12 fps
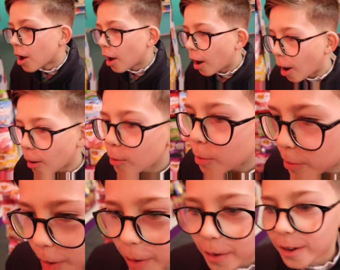Bubba. No, you oh
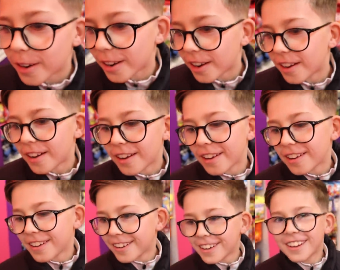don't. You only want that because we
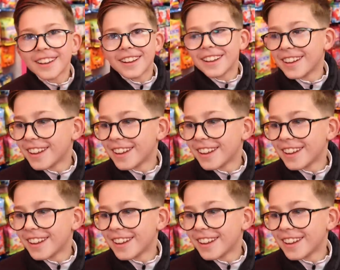went to the cinema.